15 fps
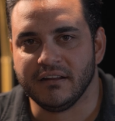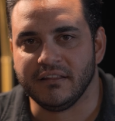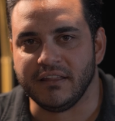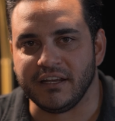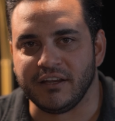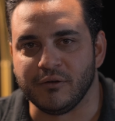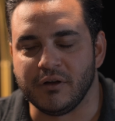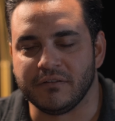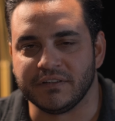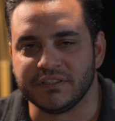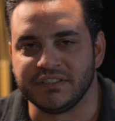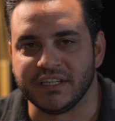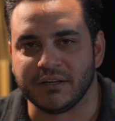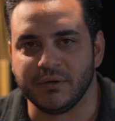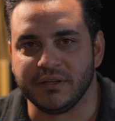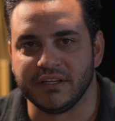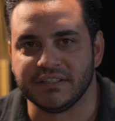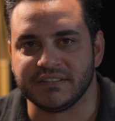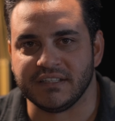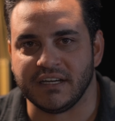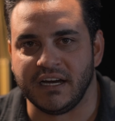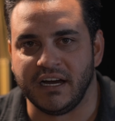thank you all for sticking with
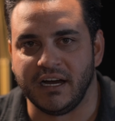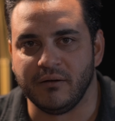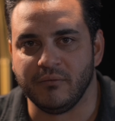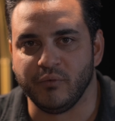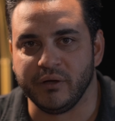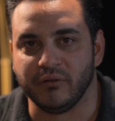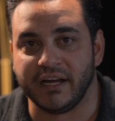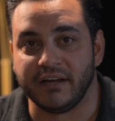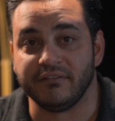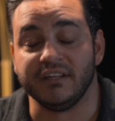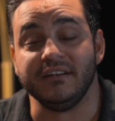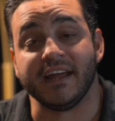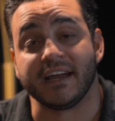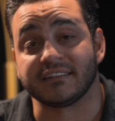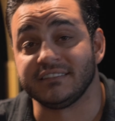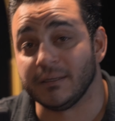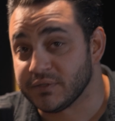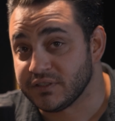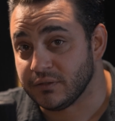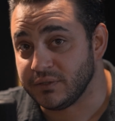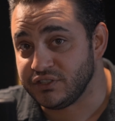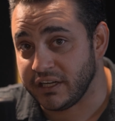us um, we will have the next
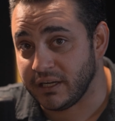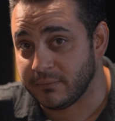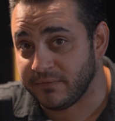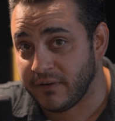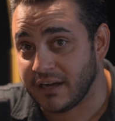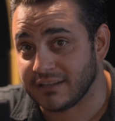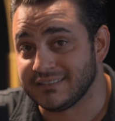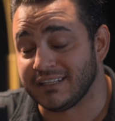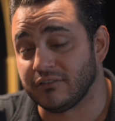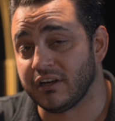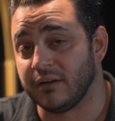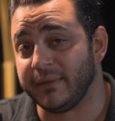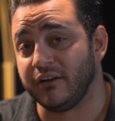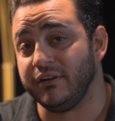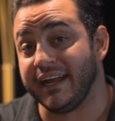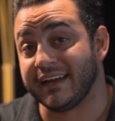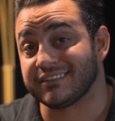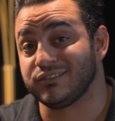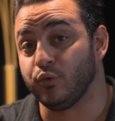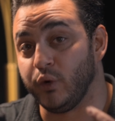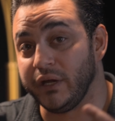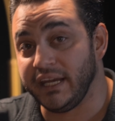episode with jacob fox that'll come out
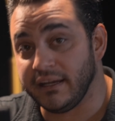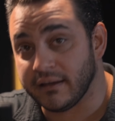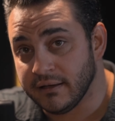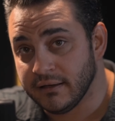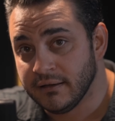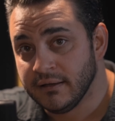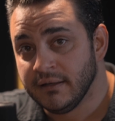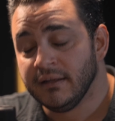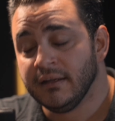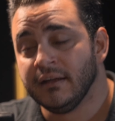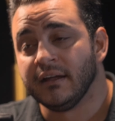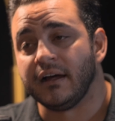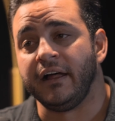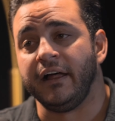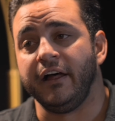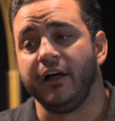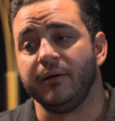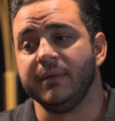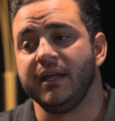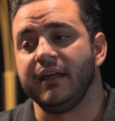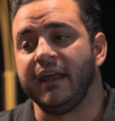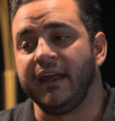next week
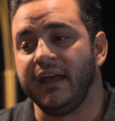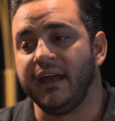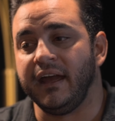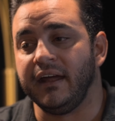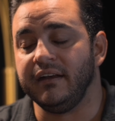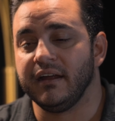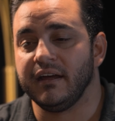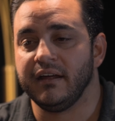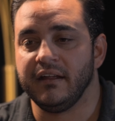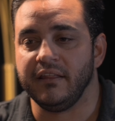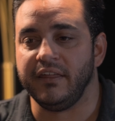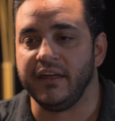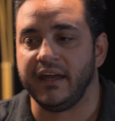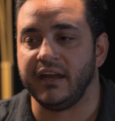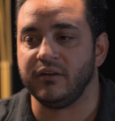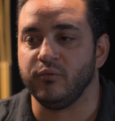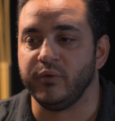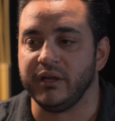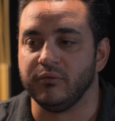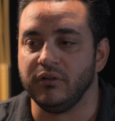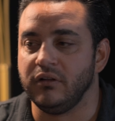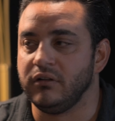um, and then
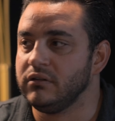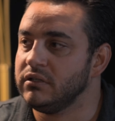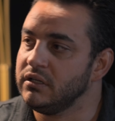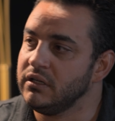we will